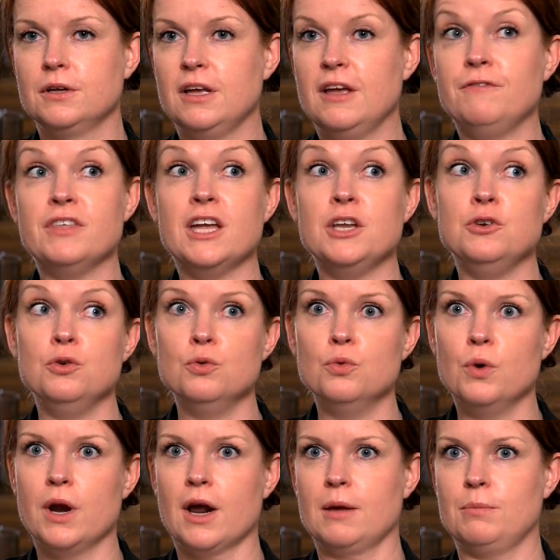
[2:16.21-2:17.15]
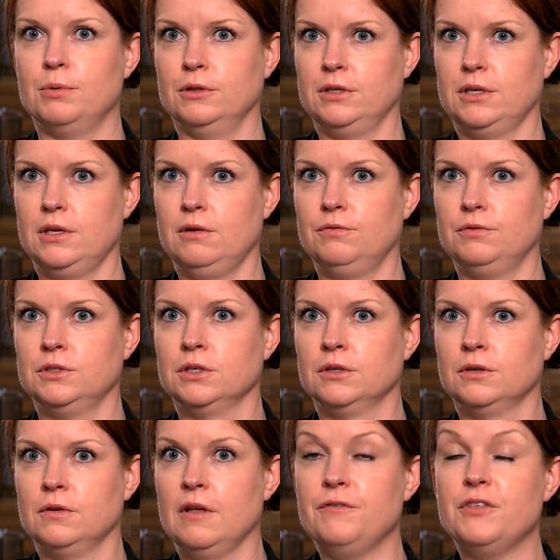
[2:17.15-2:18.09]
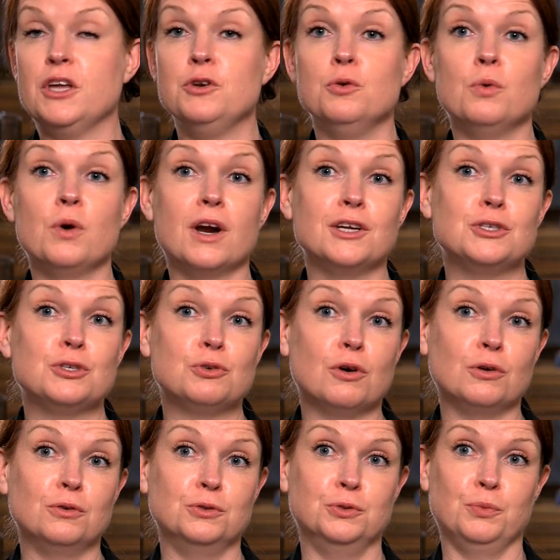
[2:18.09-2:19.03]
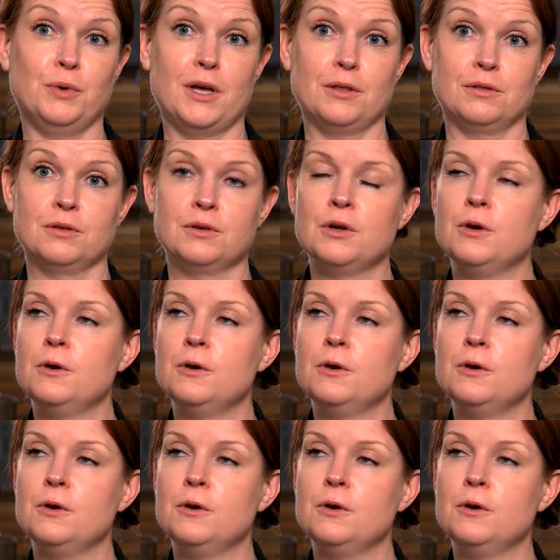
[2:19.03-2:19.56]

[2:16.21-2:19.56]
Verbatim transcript: If they knew what I believed, if they knew what I struggled with,